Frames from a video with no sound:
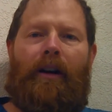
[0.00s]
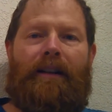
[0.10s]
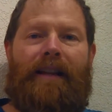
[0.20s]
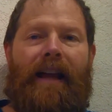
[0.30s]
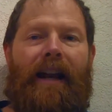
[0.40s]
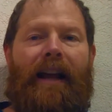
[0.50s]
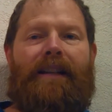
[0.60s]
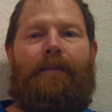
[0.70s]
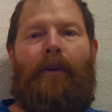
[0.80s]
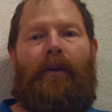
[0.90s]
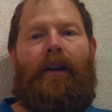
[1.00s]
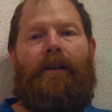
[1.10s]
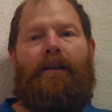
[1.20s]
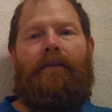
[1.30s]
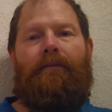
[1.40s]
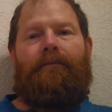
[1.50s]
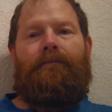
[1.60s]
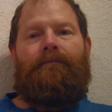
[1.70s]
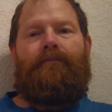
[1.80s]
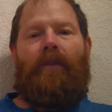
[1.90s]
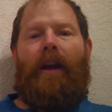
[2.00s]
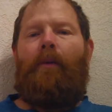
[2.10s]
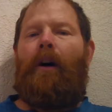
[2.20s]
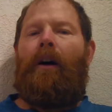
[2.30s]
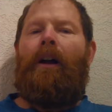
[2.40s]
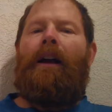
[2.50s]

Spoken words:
is that exponent. Okay, well,